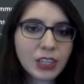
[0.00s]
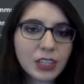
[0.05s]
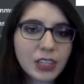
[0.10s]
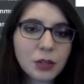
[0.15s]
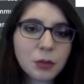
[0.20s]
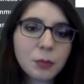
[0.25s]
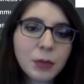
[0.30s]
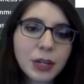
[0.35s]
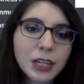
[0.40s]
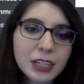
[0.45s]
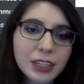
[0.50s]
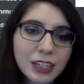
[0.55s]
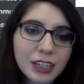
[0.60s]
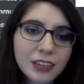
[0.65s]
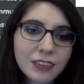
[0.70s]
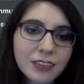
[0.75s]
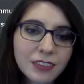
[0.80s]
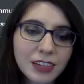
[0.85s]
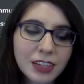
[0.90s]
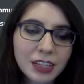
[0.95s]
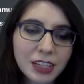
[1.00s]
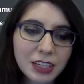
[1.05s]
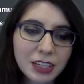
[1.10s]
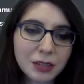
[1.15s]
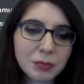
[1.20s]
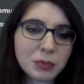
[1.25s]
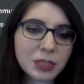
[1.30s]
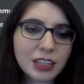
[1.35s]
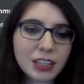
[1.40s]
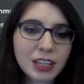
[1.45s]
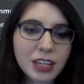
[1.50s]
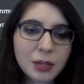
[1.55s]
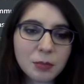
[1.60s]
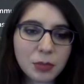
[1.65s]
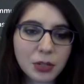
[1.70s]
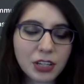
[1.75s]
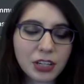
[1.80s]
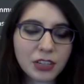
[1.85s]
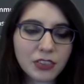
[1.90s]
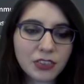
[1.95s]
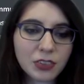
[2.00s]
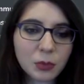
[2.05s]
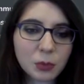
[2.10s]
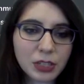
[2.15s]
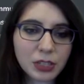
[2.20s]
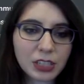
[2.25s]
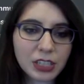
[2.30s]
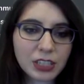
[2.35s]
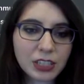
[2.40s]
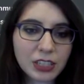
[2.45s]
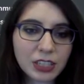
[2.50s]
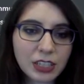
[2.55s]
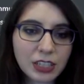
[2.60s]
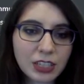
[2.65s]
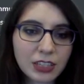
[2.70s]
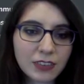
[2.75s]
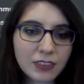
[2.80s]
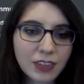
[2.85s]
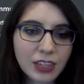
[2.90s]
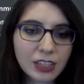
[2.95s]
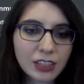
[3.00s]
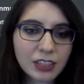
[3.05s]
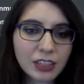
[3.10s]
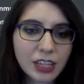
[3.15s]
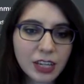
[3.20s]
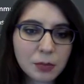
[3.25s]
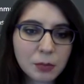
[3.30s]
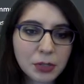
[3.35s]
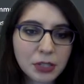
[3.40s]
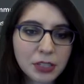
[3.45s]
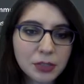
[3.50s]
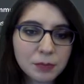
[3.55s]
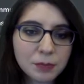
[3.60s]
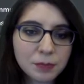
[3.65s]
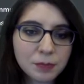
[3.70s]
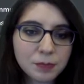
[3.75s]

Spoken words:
Now, in my case, I am in the library, so we're going to click Inside the Library.